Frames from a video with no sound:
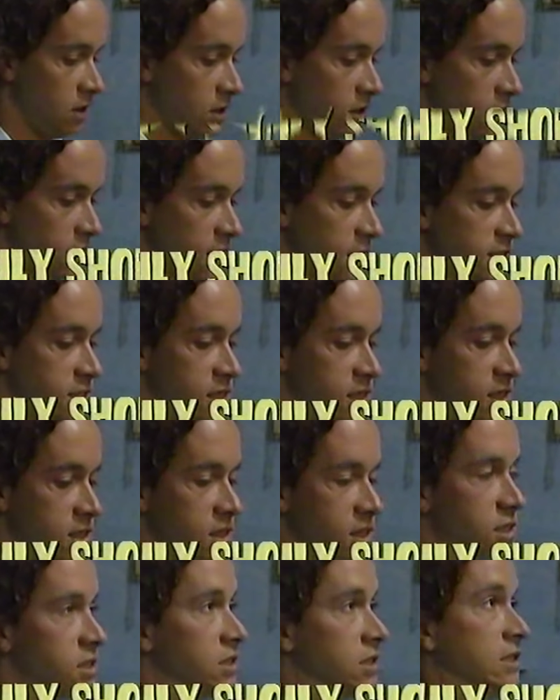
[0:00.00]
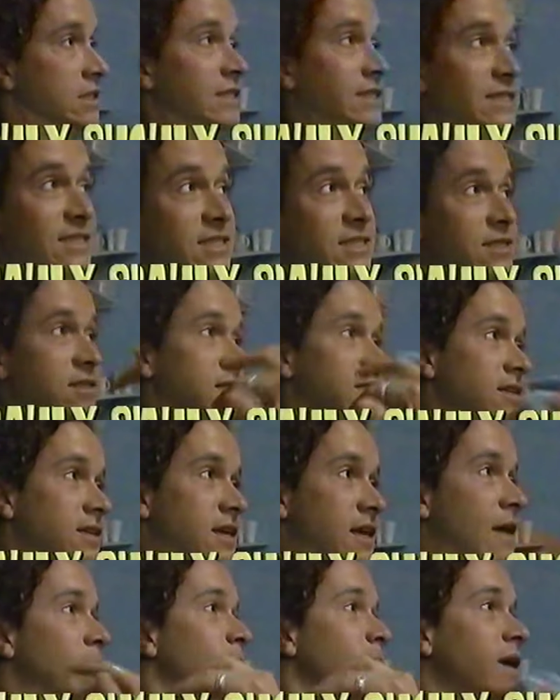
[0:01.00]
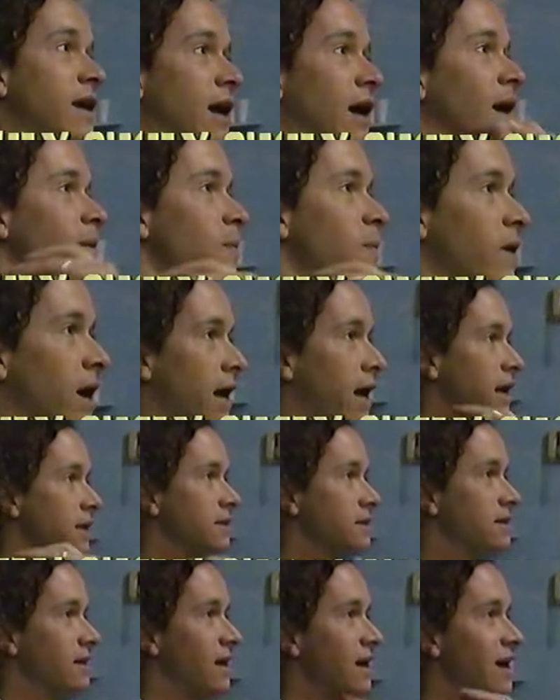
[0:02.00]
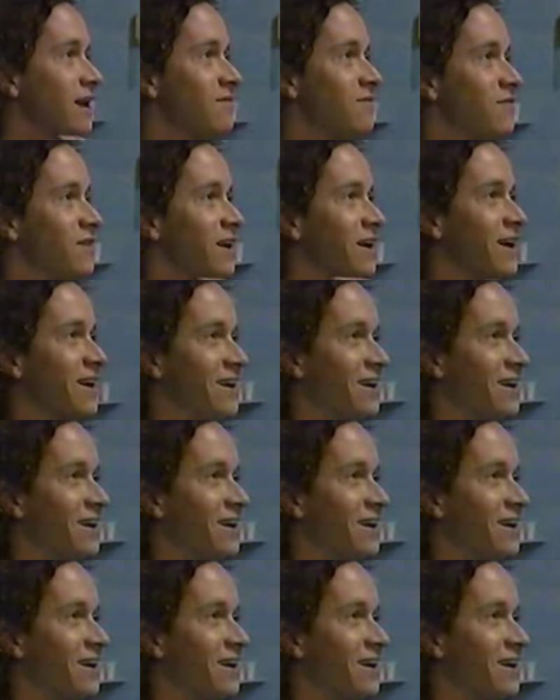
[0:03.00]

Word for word: This is get me up, Out right? of air. Out, Out of, of, air.